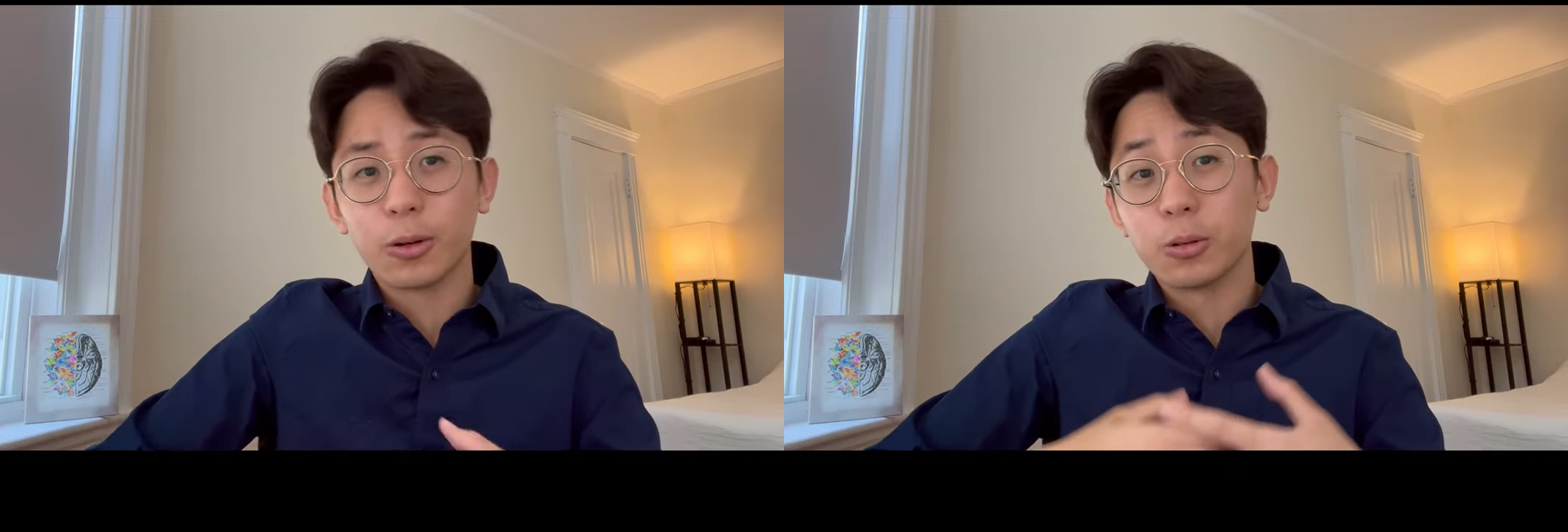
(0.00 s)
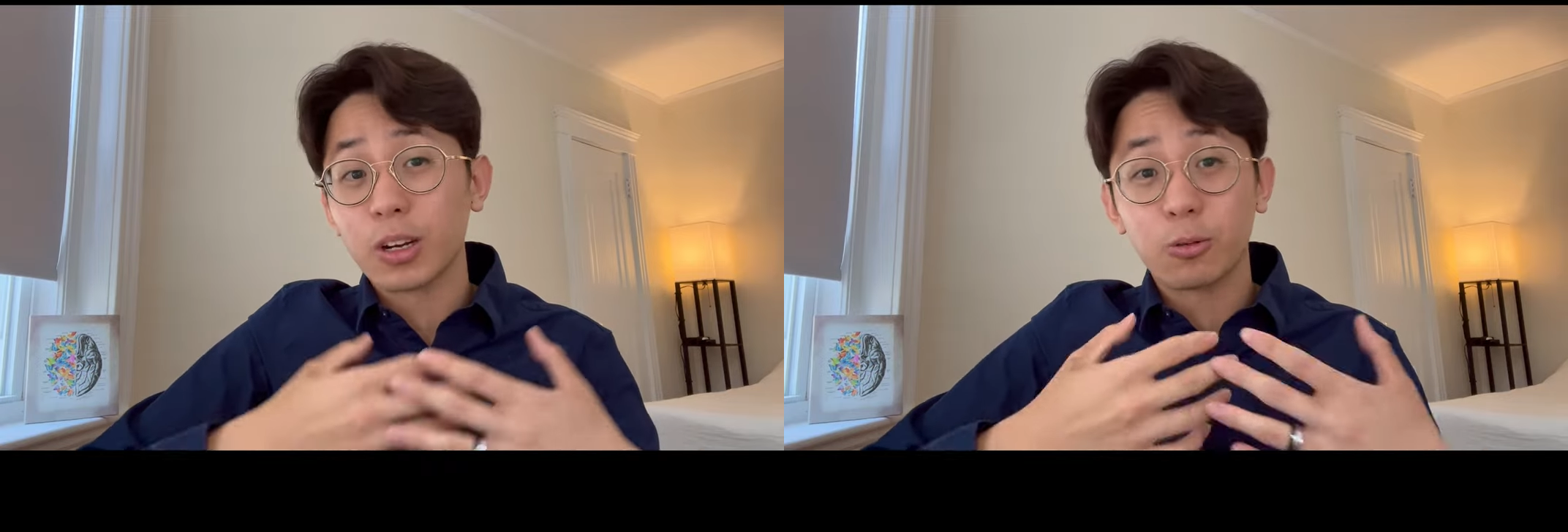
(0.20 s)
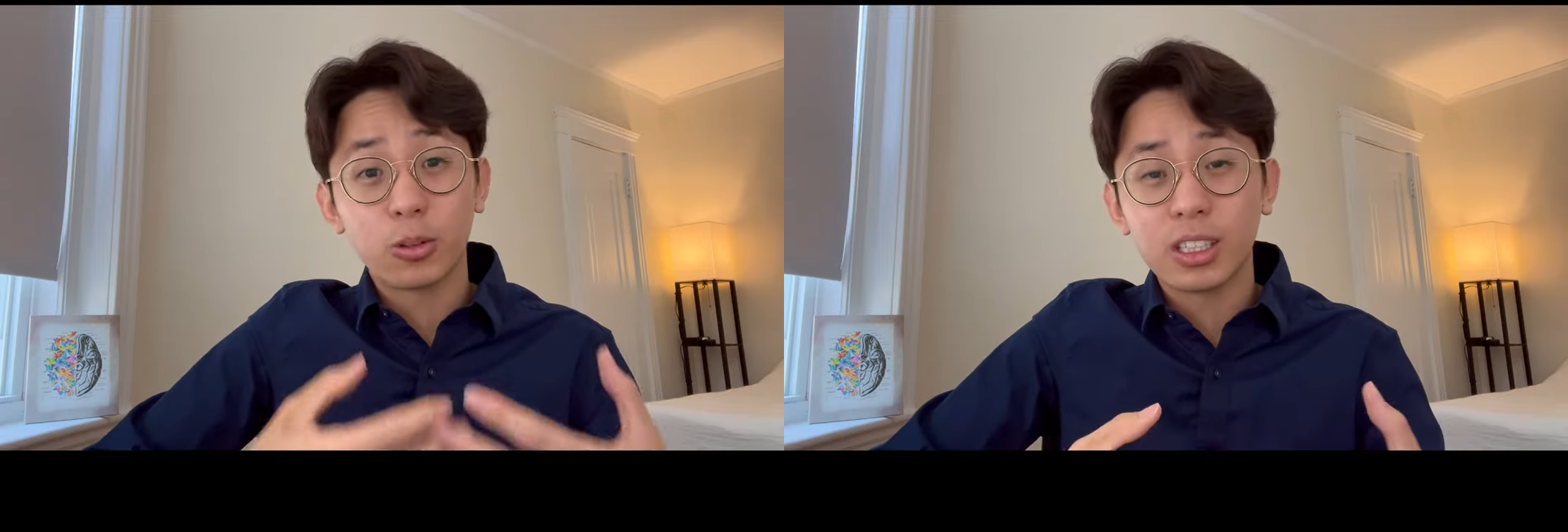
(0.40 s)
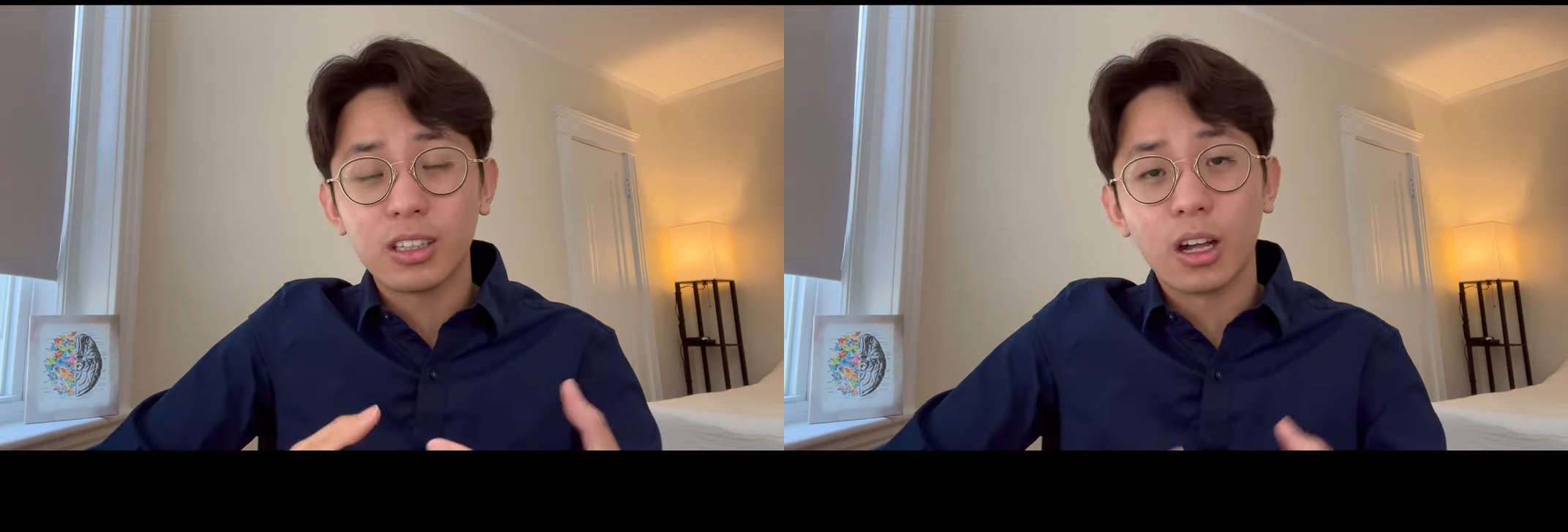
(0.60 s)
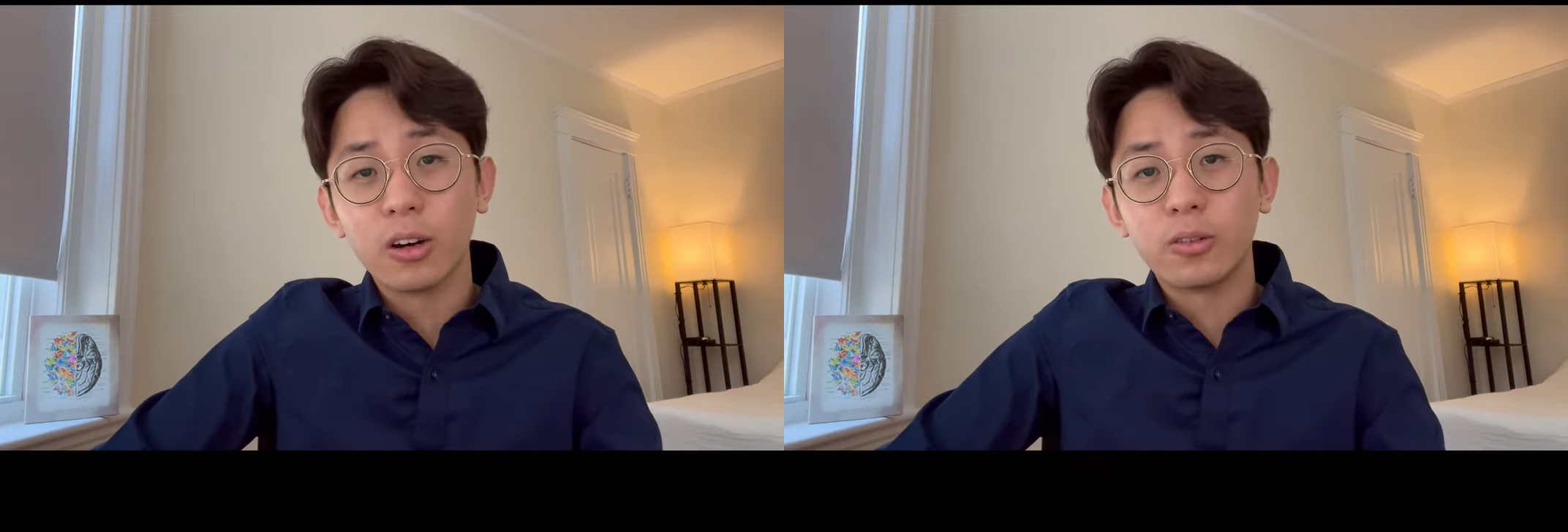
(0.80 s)
I, really
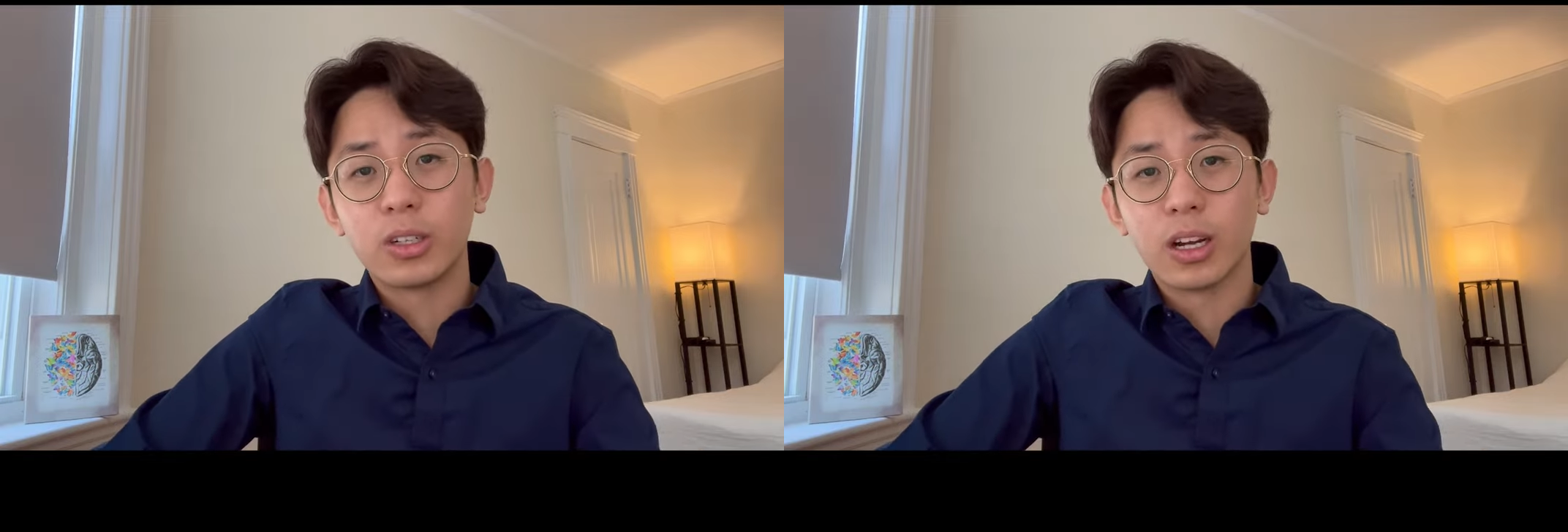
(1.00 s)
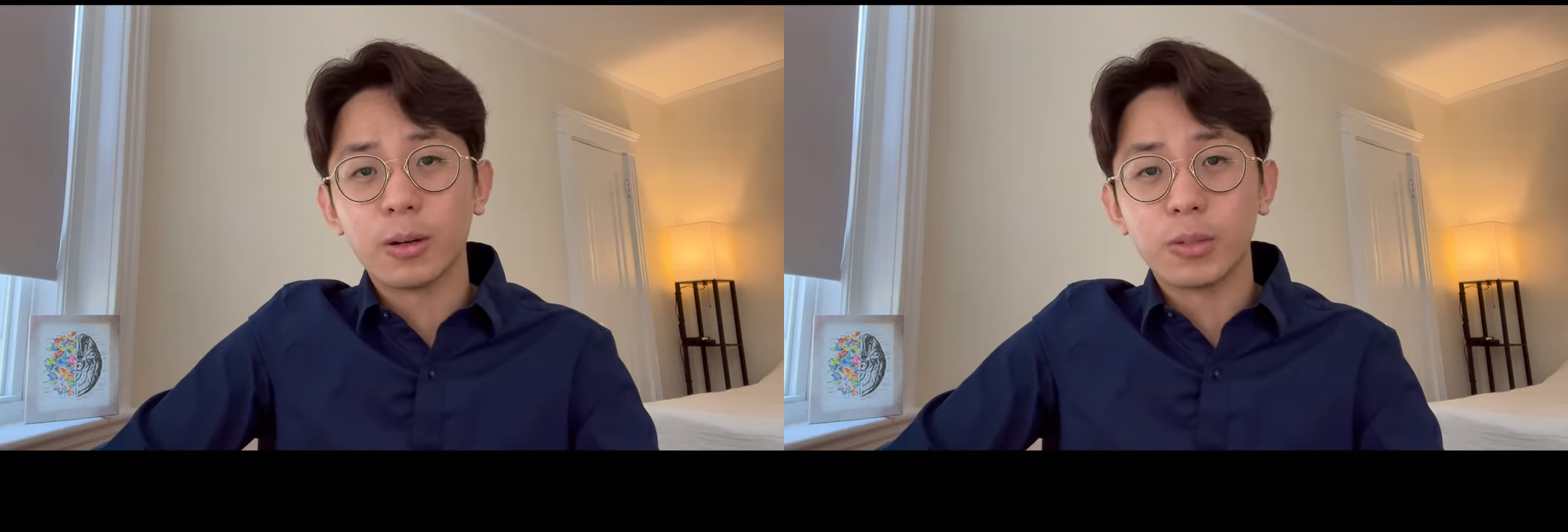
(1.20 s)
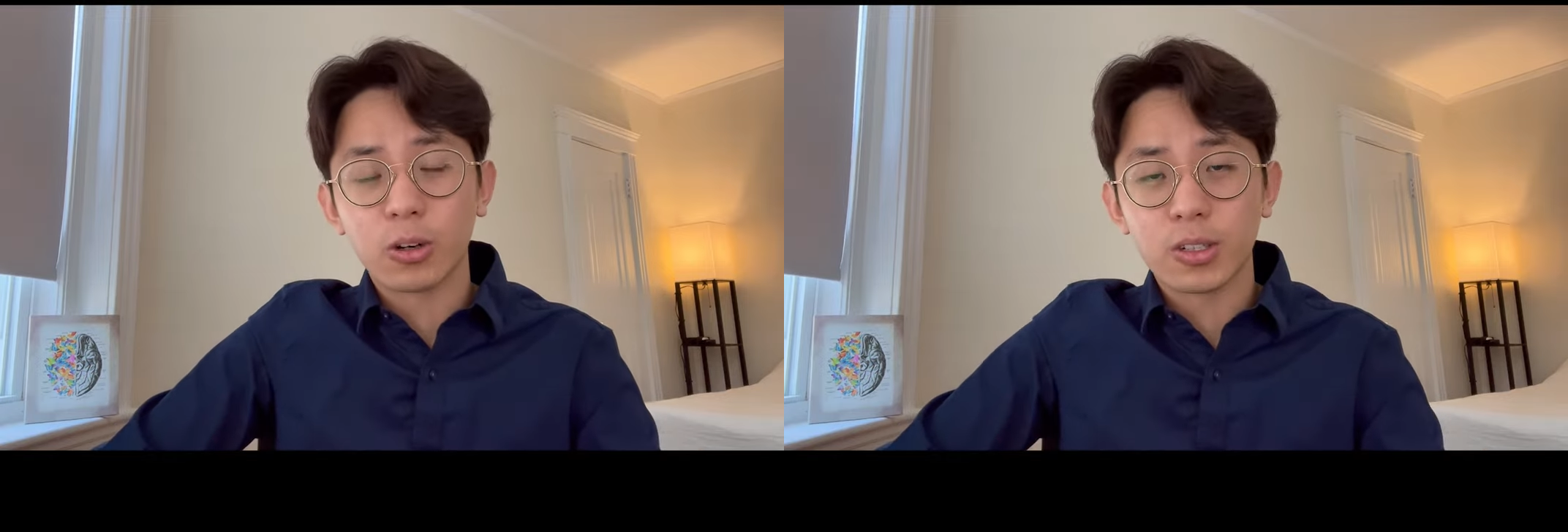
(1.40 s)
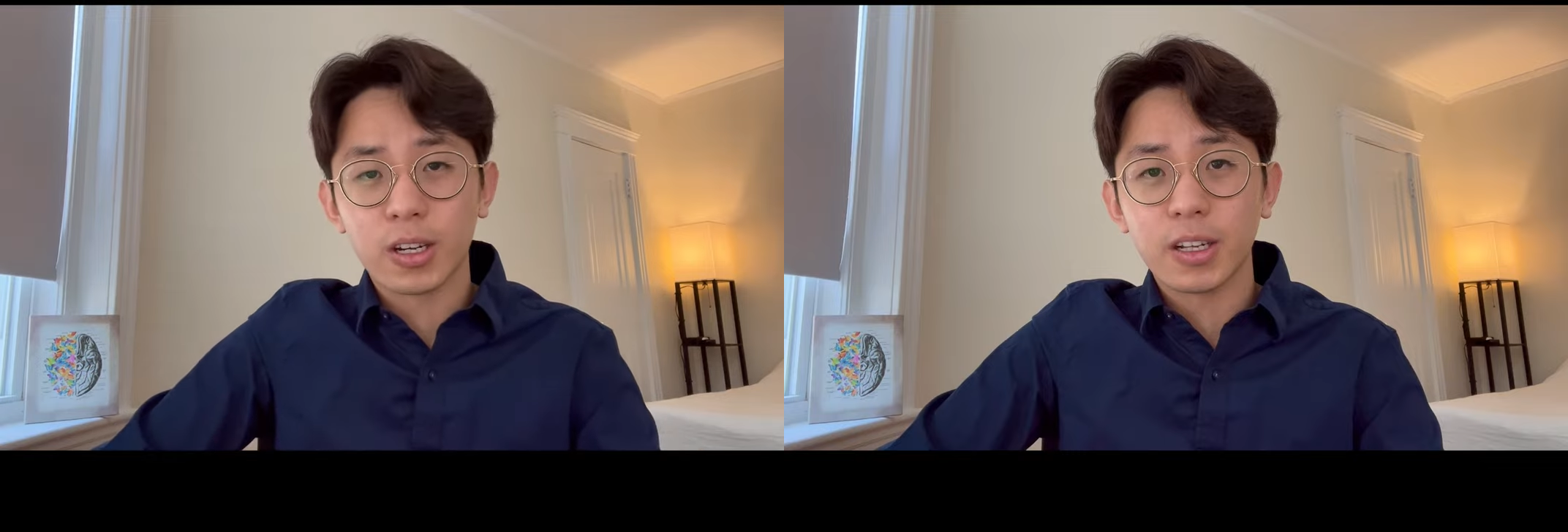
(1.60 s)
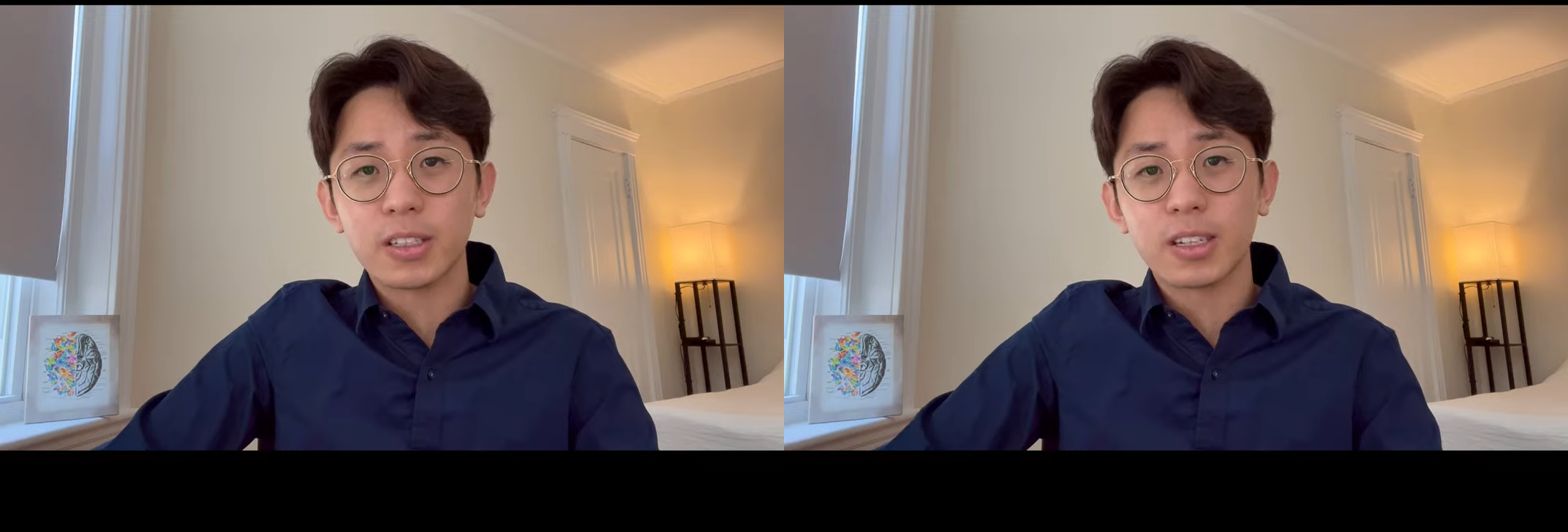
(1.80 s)
loved um,
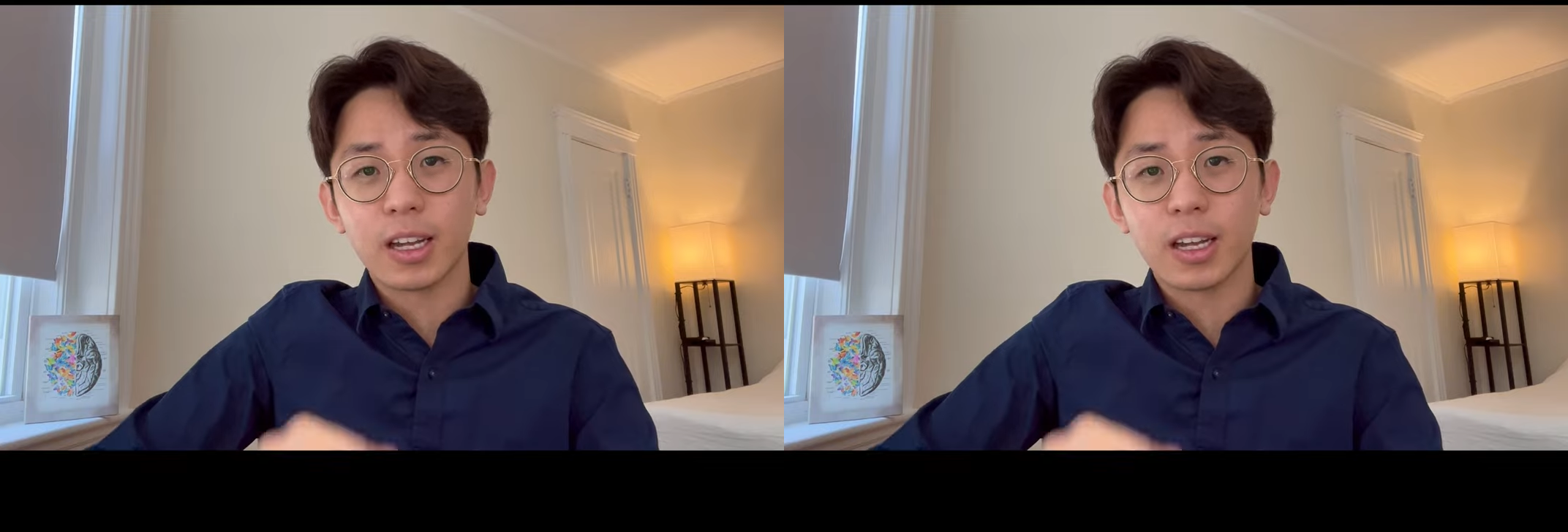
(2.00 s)
neuroscience.